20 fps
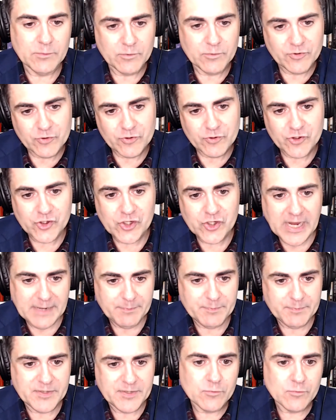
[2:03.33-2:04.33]

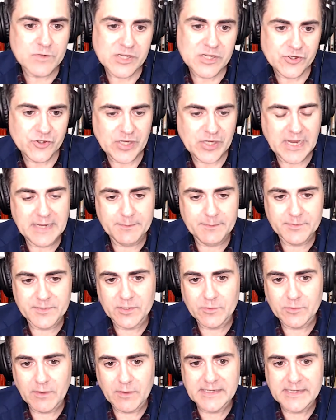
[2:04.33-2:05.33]
shaped and reshaped a
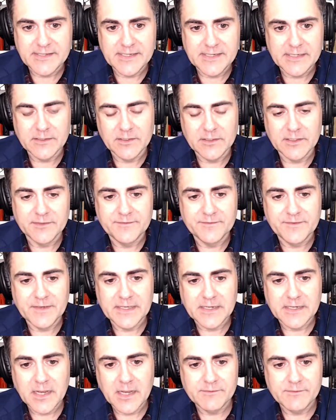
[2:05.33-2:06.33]
great deal of
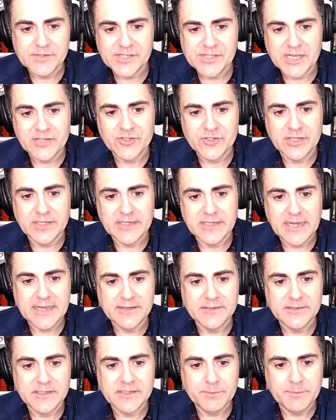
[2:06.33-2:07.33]
conversation
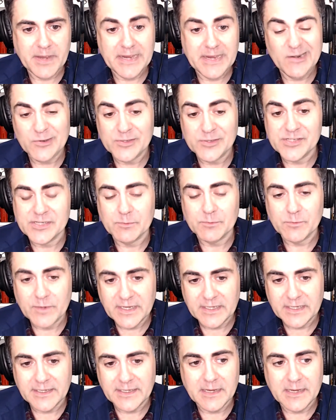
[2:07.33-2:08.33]
and debate on some
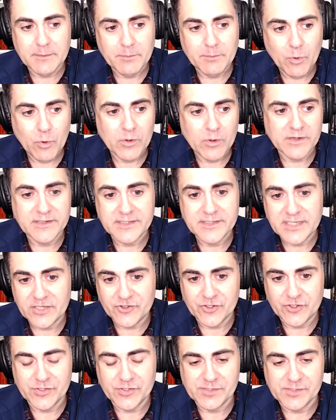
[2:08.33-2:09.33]
really important
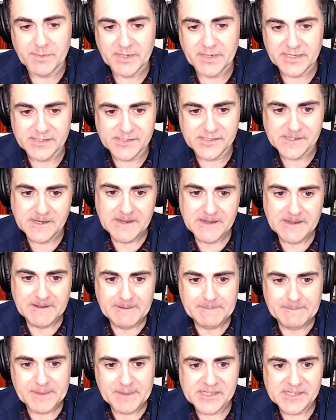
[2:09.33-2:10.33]
issues, because
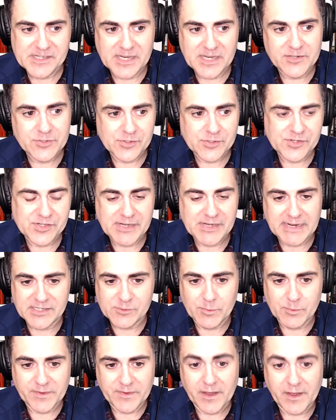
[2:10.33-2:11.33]
this
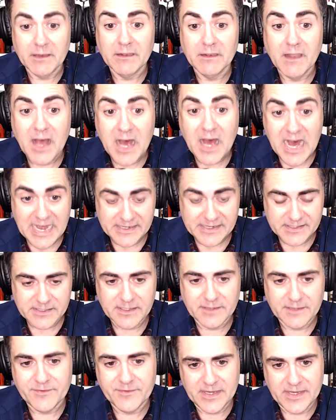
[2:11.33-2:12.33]
intersects with a lot
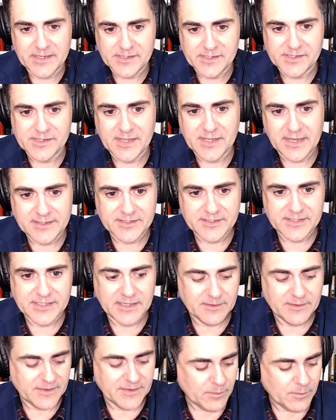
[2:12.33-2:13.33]
of things
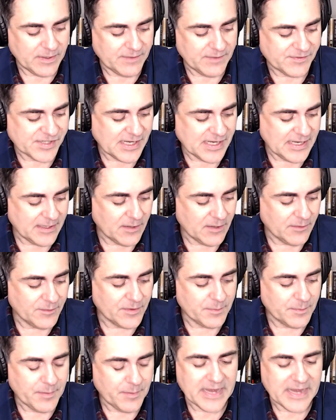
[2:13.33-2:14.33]
that we've seen over
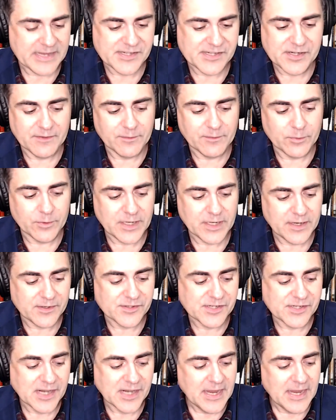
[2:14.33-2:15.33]
the past several
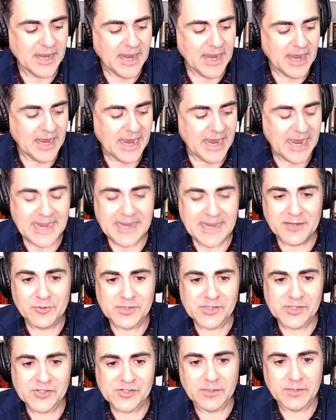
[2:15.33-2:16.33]
years. I had
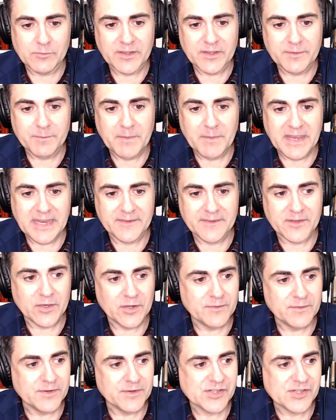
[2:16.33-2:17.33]
Kristin with me at the
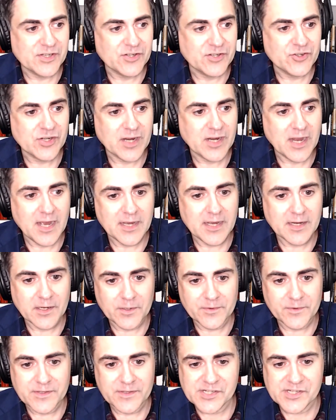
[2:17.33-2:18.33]
University of
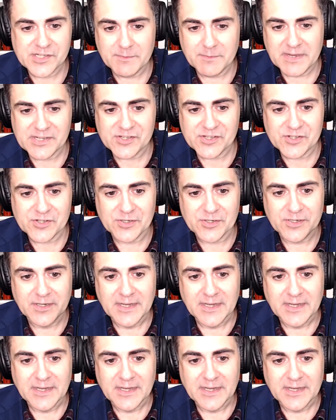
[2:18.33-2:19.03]
Chicago this semester,